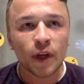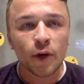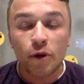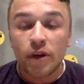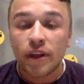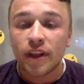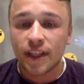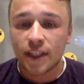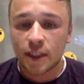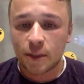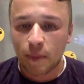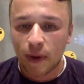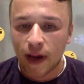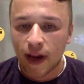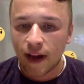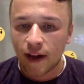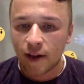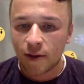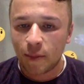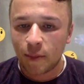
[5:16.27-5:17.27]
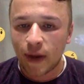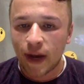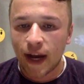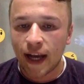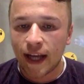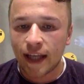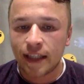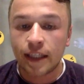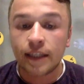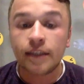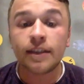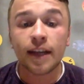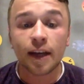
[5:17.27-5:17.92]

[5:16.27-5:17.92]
really inspired by Dean